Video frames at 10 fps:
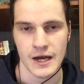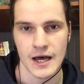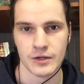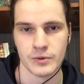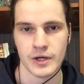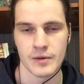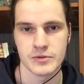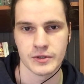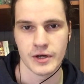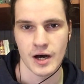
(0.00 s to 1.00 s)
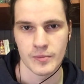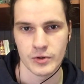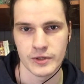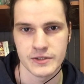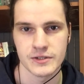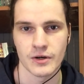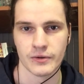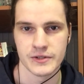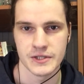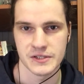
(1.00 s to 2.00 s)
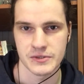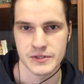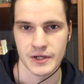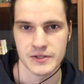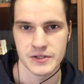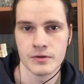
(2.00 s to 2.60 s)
and really absolutely hammer it on this exercise.